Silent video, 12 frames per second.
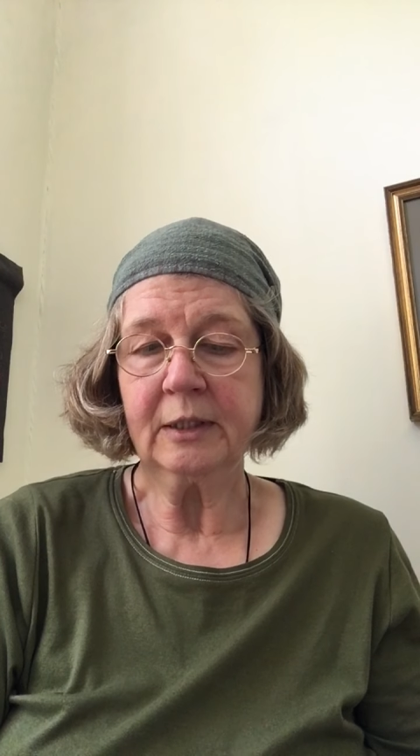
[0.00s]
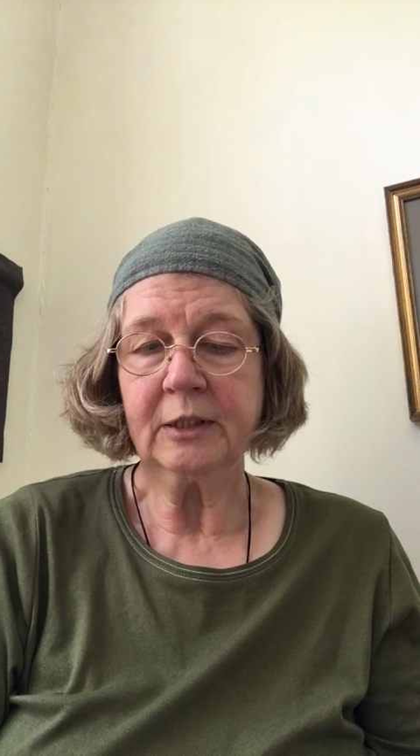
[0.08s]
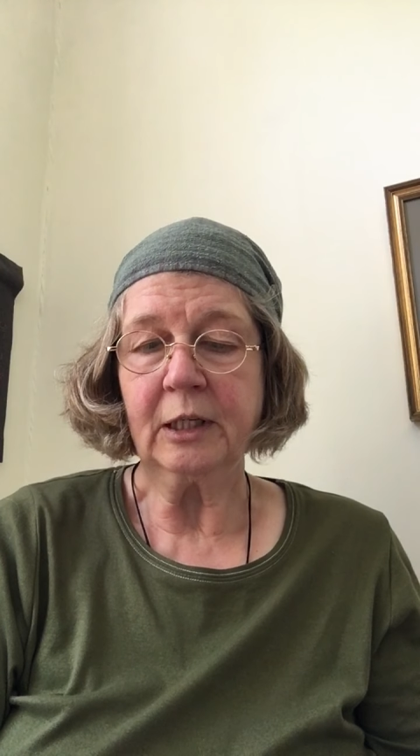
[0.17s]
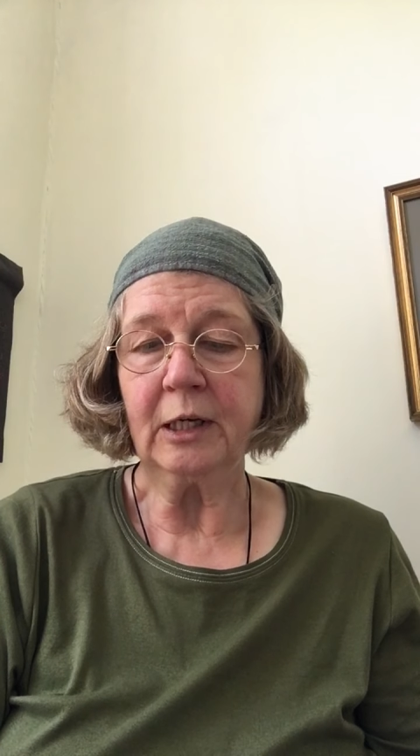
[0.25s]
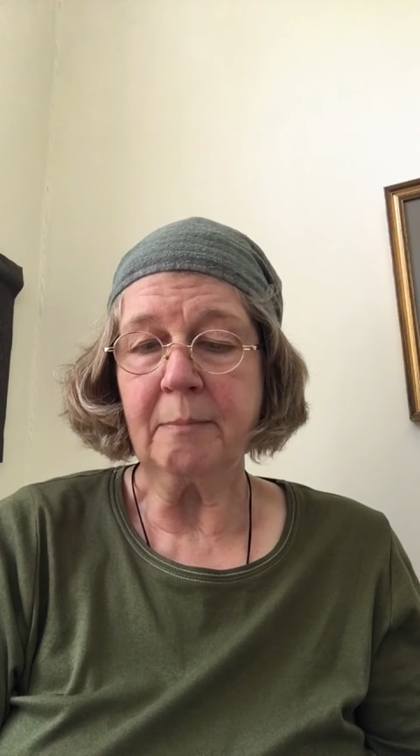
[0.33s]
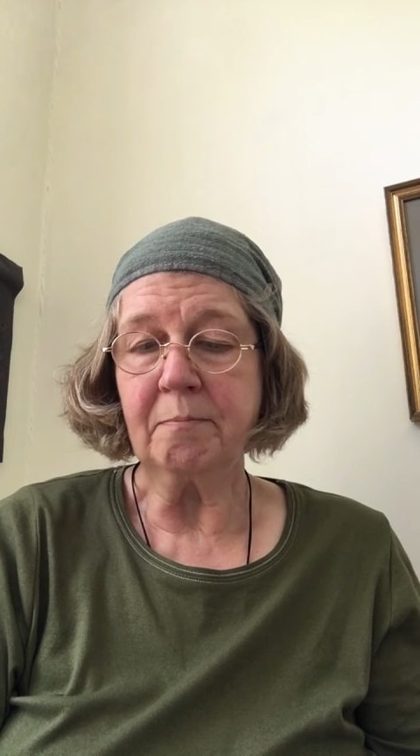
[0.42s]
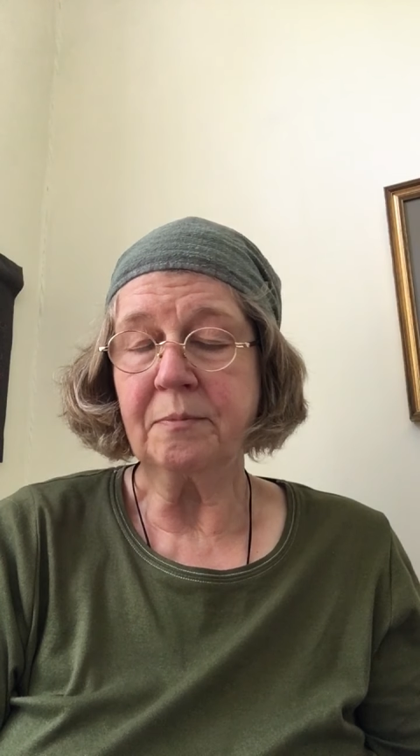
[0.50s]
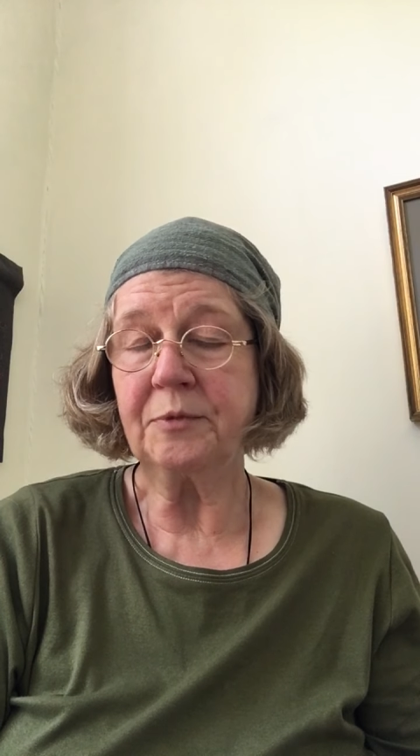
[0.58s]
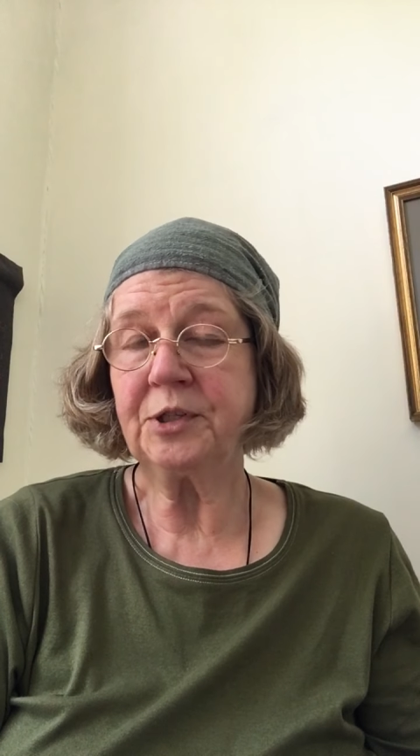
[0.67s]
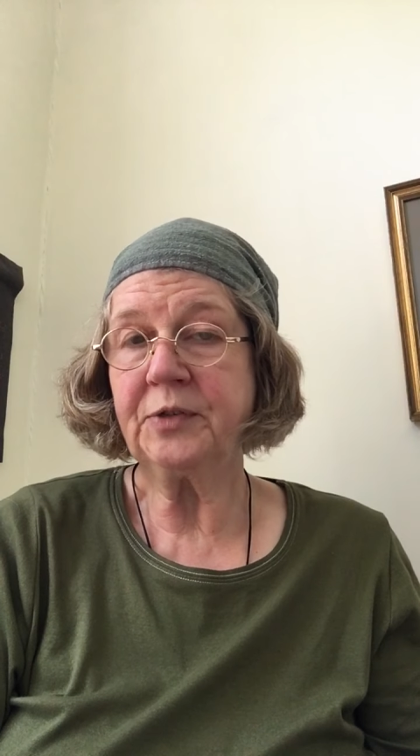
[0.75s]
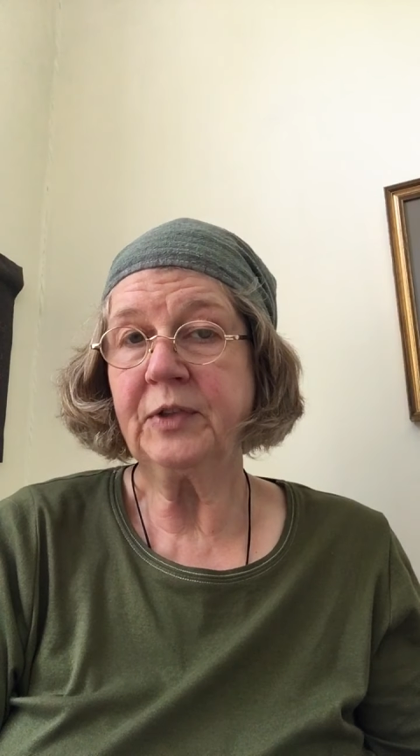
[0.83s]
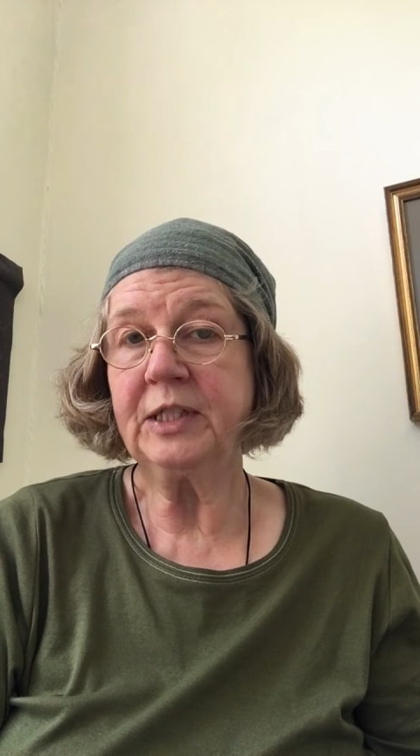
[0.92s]
The
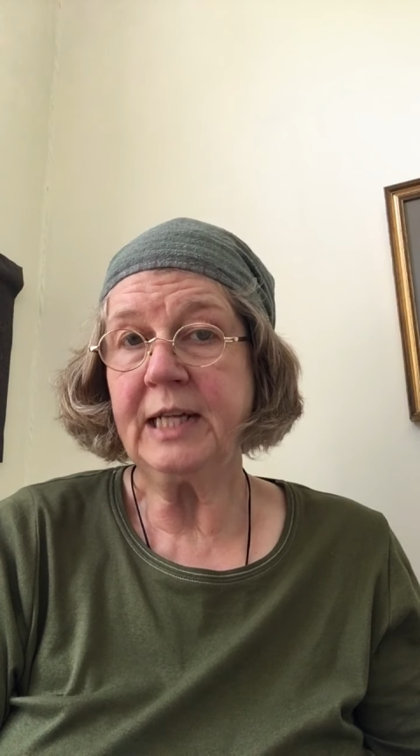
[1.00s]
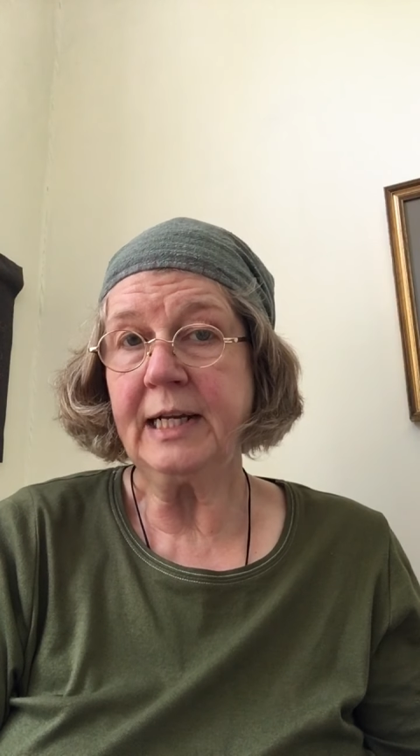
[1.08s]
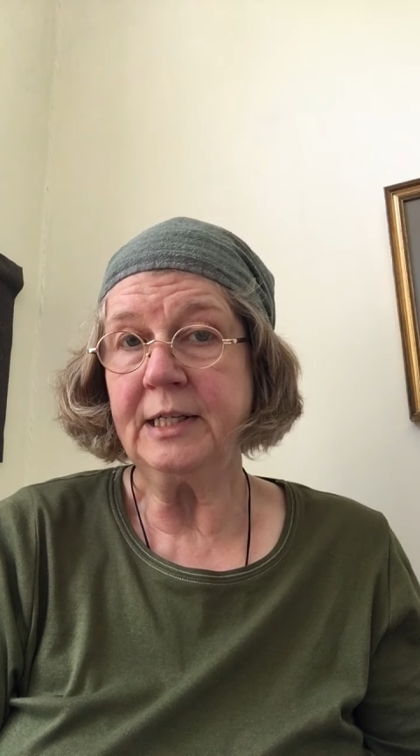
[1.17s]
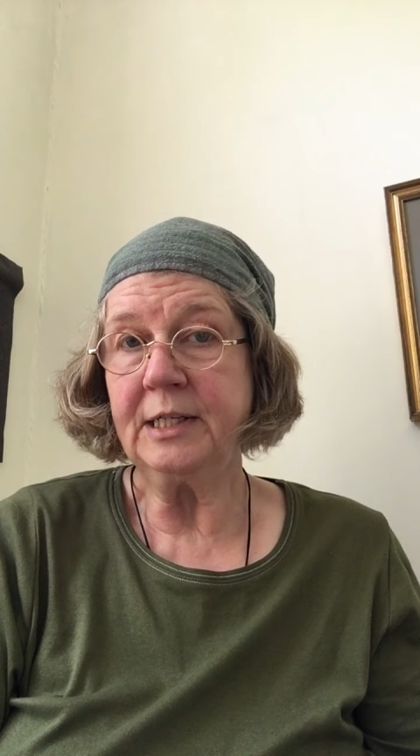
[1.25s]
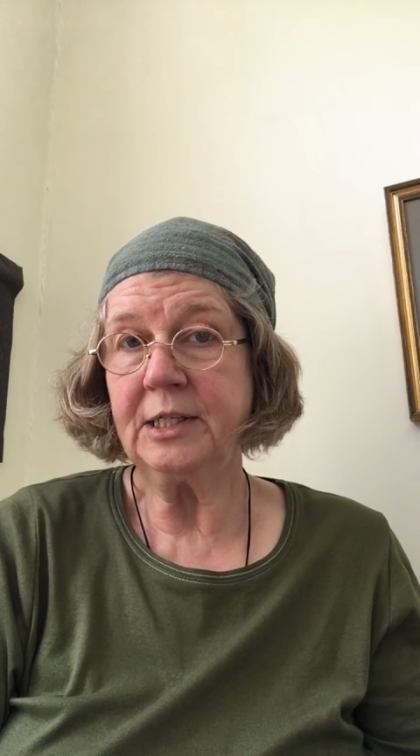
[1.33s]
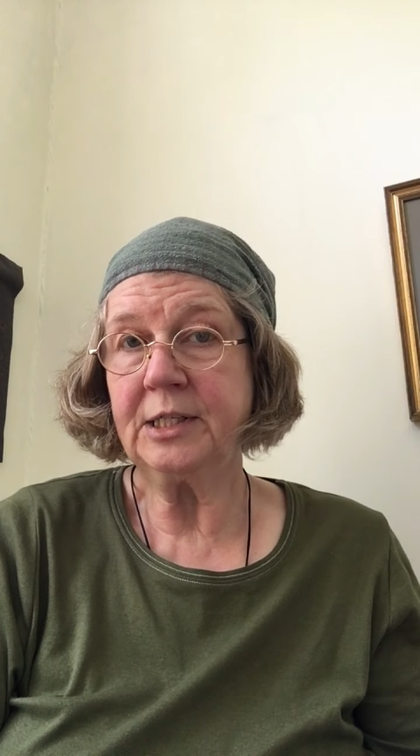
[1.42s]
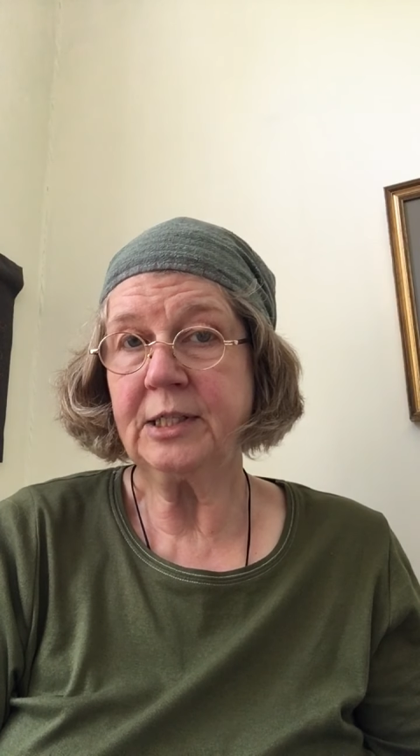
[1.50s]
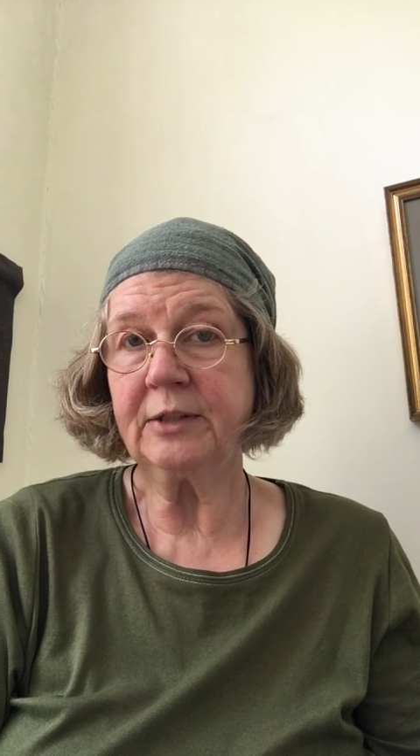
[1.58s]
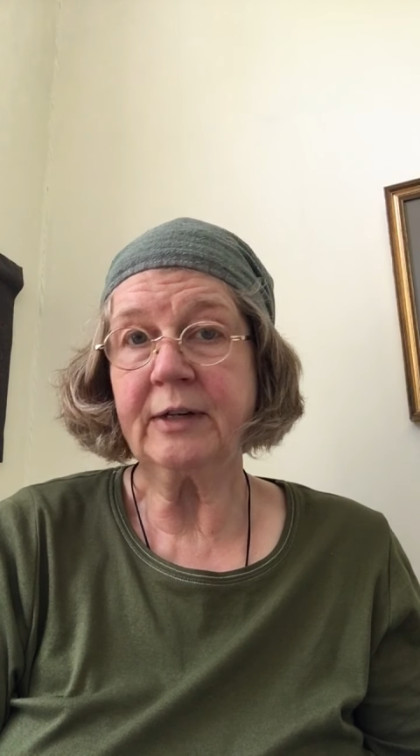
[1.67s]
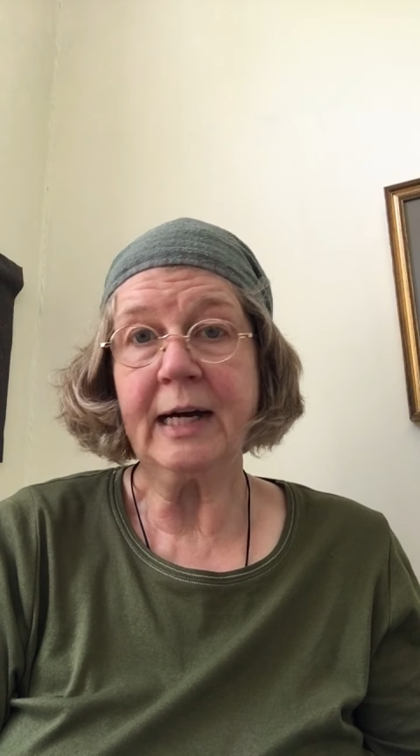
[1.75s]
lumps and the dents are